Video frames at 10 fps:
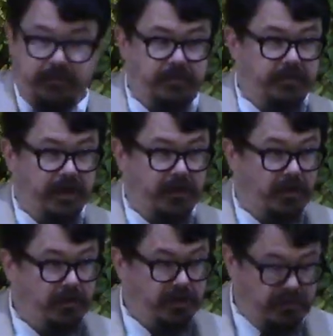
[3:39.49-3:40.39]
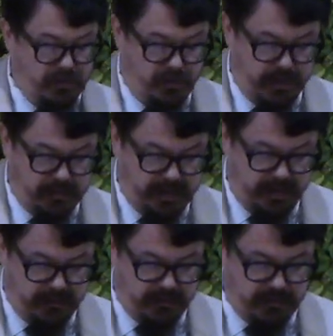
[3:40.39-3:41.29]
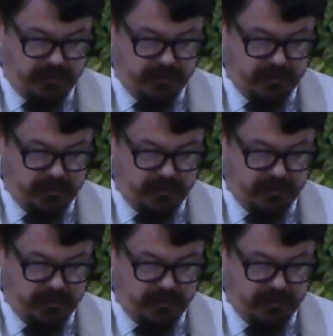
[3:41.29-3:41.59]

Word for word: Do not all go to the one place?